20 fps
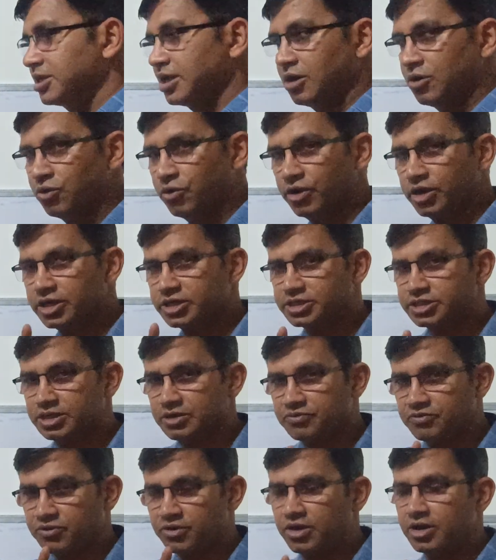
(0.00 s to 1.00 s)
the lowest
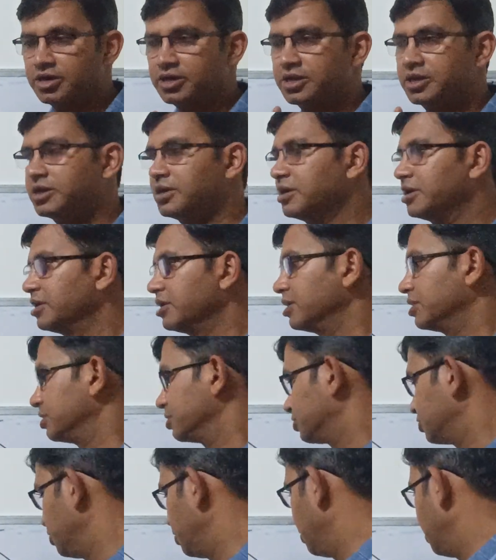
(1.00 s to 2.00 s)
effort,
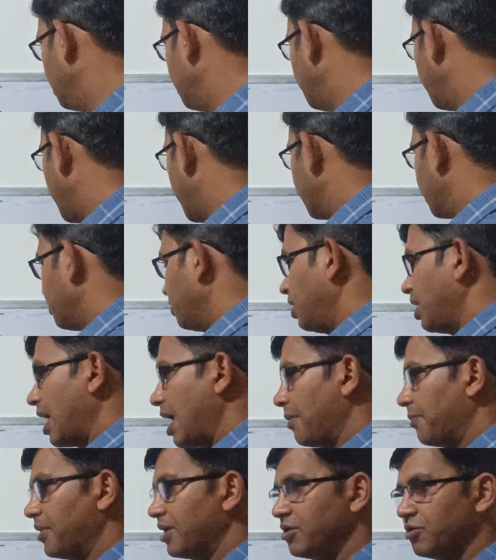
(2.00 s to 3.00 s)
so what will
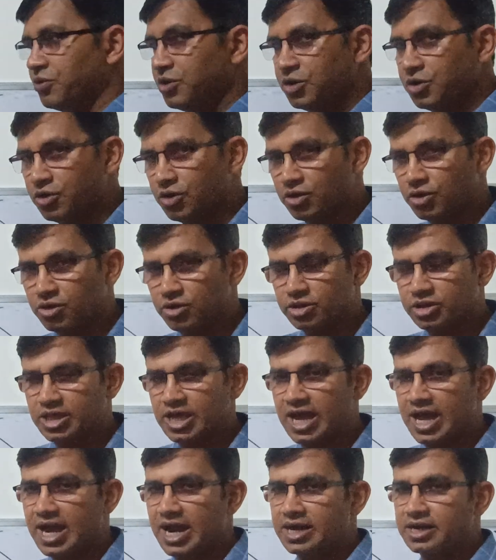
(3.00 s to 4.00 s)
happen? We know
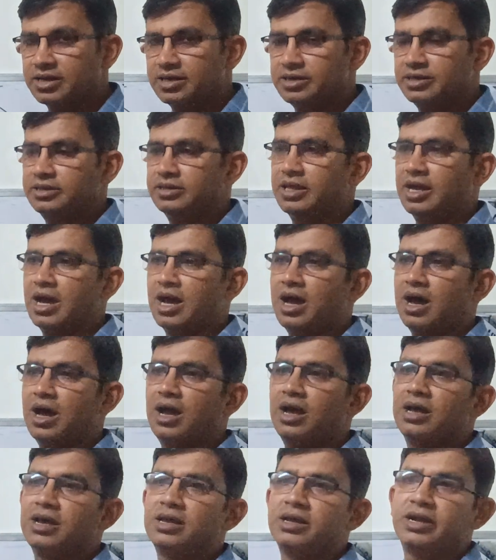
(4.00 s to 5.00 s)
that
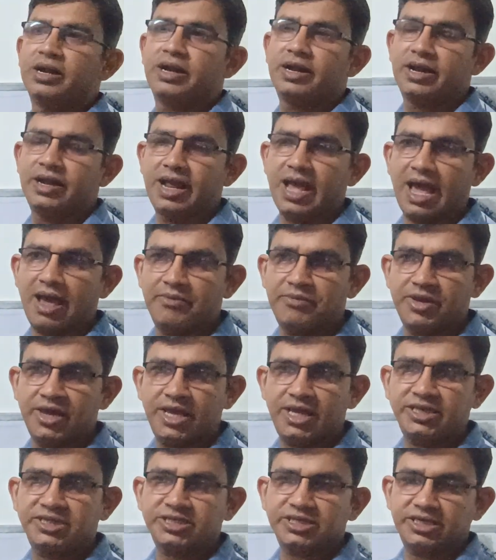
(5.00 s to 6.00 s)
the
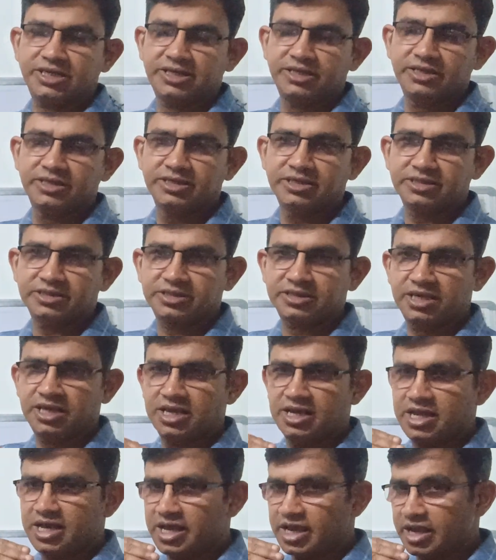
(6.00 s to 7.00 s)
damage is
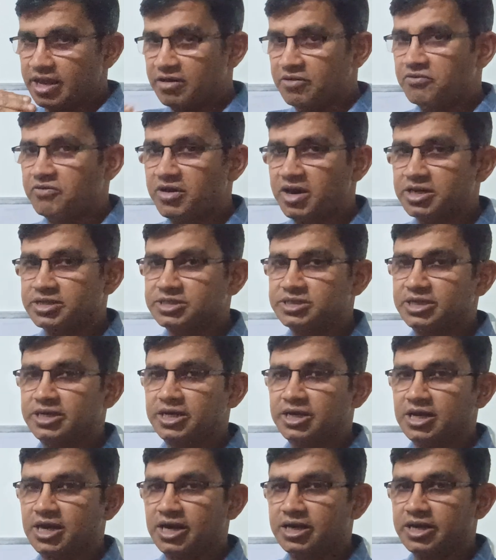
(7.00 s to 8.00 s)
inversely
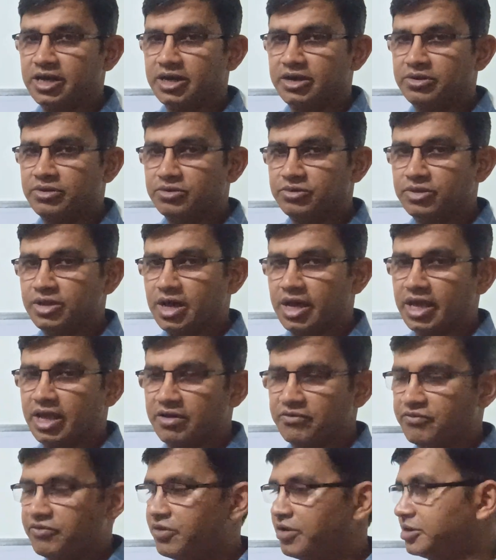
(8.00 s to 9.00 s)
related to the
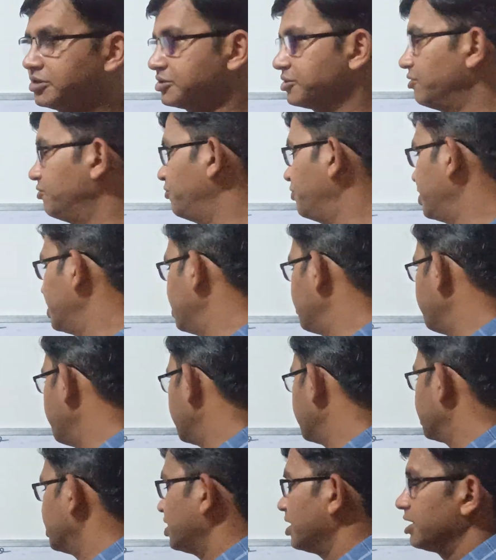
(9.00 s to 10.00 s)
effort. So
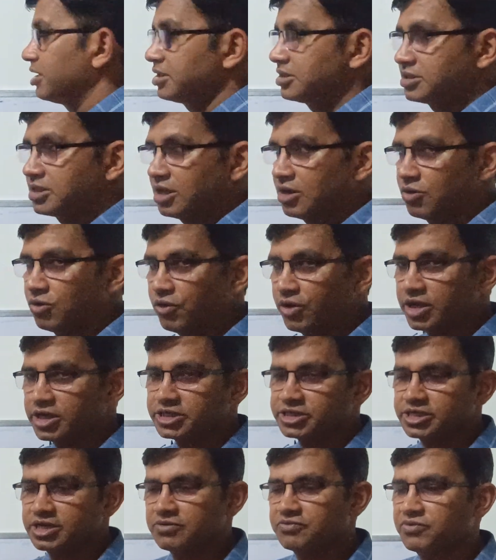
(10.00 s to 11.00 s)
whenever there is the
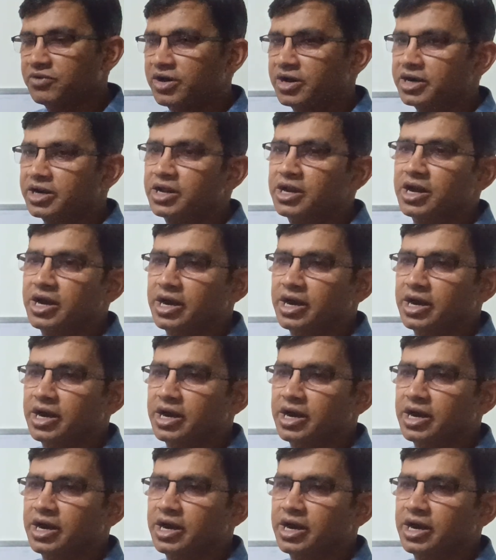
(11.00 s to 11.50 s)
lowest effort,